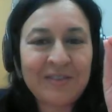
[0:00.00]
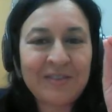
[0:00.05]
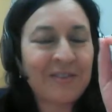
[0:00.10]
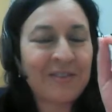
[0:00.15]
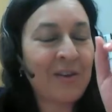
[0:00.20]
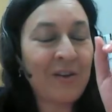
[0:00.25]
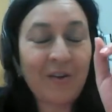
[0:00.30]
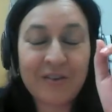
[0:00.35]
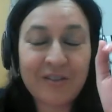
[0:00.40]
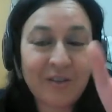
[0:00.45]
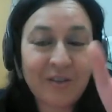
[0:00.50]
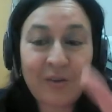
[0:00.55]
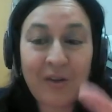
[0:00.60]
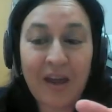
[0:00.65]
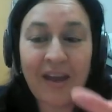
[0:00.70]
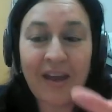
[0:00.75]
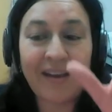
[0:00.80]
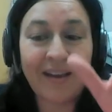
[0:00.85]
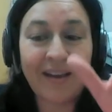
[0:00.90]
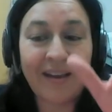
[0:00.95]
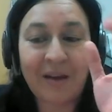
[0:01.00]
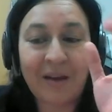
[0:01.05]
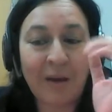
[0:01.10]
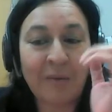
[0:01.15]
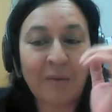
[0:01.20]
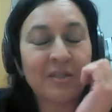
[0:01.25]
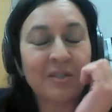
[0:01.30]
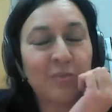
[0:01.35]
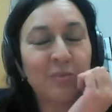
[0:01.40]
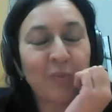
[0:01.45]
No, it's okay. I
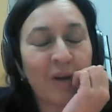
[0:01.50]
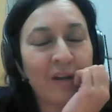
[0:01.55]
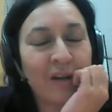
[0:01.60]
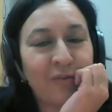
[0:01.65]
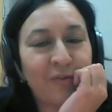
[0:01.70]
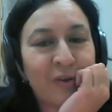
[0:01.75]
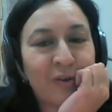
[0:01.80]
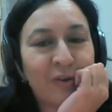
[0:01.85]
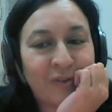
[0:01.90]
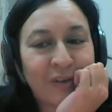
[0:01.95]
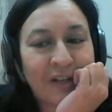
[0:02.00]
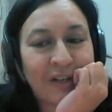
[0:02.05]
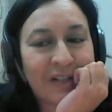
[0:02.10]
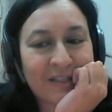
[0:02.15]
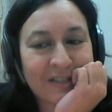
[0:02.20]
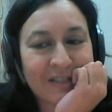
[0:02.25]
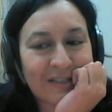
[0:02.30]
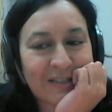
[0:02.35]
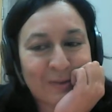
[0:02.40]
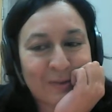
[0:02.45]
was just waiting for you to finish. That's